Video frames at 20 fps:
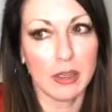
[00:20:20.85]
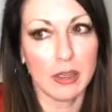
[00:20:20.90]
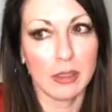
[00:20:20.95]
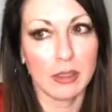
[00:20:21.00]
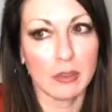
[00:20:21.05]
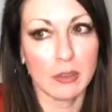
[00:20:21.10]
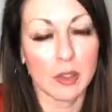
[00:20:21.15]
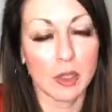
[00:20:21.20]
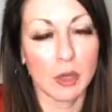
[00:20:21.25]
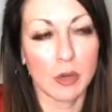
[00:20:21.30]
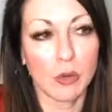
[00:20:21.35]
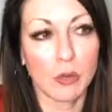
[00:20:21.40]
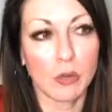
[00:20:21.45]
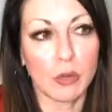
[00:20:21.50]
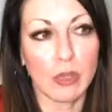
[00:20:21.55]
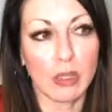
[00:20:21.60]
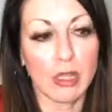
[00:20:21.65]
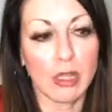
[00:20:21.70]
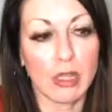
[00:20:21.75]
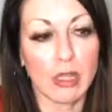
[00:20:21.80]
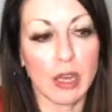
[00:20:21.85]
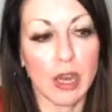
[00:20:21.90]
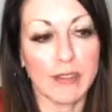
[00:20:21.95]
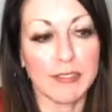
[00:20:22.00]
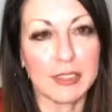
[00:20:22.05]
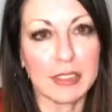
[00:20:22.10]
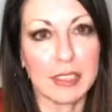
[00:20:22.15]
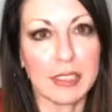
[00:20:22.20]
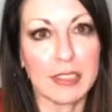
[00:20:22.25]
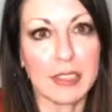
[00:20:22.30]
So I've
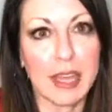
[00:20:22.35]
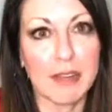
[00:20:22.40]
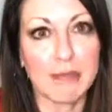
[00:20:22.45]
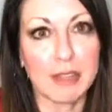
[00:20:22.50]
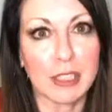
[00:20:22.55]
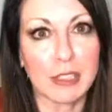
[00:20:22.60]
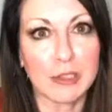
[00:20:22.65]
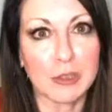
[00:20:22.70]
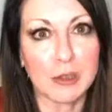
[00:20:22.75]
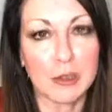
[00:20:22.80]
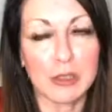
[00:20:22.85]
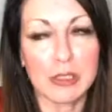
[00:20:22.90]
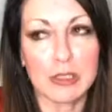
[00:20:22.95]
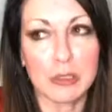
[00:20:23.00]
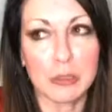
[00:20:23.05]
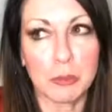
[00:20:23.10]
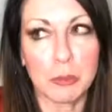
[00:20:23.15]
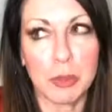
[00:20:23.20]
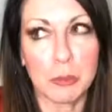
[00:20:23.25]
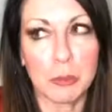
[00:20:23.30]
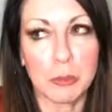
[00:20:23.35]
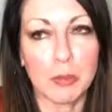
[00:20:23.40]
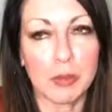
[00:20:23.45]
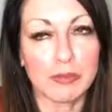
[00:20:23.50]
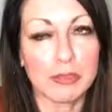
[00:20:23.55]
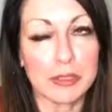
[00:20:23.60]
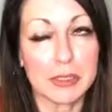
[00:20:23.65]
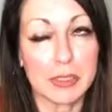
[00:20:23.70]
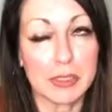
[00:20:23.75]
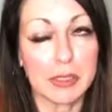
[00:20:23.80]
seen Netflix do this to people.
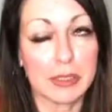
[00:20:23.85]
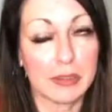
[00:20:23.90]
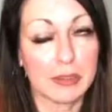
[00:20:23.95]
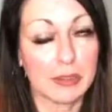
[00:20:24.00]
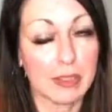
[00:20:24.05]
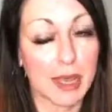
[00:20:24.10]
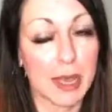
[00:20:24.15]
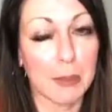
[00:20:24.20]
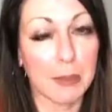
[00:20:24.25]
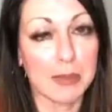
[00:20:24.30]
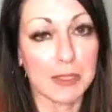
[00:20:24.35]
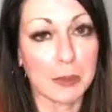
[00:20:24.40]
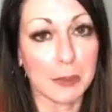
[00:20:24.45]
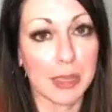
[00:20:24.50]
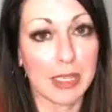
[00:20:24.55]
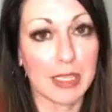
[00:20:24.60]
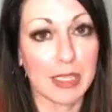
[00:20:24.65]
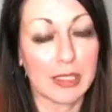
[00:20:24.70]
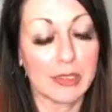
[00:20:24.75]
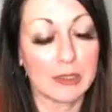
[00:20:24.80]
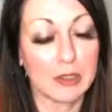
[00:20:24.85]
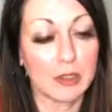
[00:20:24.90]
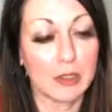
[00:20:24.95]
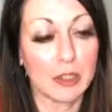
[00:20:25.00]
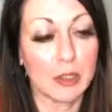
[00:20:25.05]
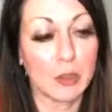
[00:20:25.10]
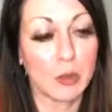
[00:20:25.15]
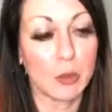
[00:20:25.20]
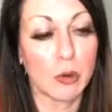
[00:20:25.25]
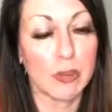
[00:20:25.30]
I've seen it happen to my kids
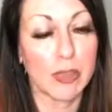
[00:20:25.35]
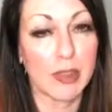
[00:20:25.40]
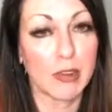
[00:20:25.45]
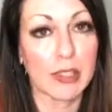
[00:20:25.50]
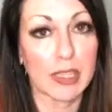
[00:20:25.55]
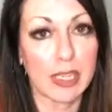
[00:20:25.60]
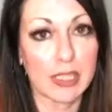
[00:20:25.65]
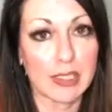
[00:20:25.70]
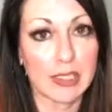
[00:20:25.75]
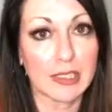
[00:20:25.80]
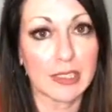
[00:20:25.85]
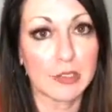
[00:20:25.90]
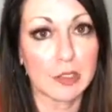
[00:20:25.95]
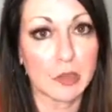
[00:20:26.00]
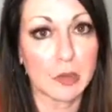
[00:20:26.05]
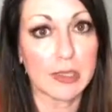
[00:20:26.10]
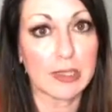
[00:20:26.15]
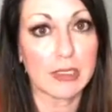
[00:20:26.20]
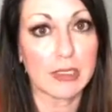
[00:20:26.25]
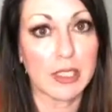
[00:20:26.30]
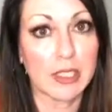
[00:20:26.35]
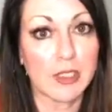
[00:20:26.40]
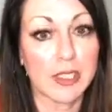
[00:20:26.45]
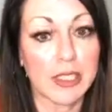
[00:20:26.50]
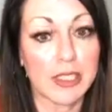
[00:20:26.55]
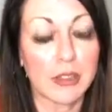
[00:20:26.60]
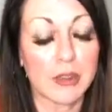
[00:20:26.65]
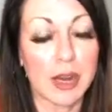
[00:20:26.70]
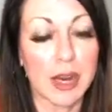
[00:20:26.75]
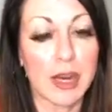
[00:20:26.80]
too, where they'll get addicted to a
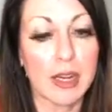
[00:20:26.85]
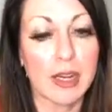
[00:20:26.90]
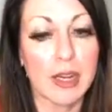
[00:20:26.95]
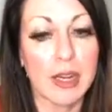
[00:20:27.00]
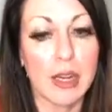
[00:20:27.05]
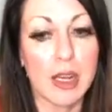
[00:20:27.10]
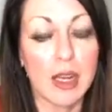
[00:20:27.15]
series, right?